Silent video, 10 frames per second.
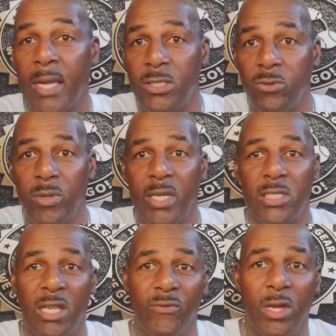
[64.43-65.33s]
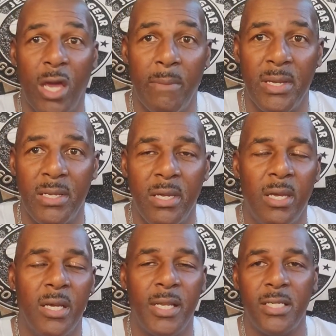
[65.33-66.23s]
I do read each and every comment,
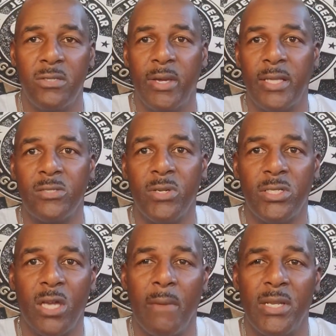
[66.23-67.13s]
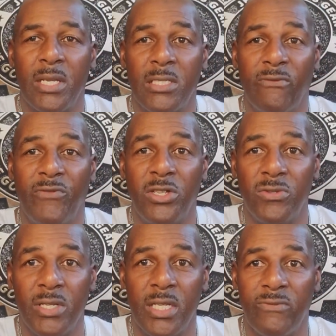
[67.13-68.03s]
and I do answer each comment individually.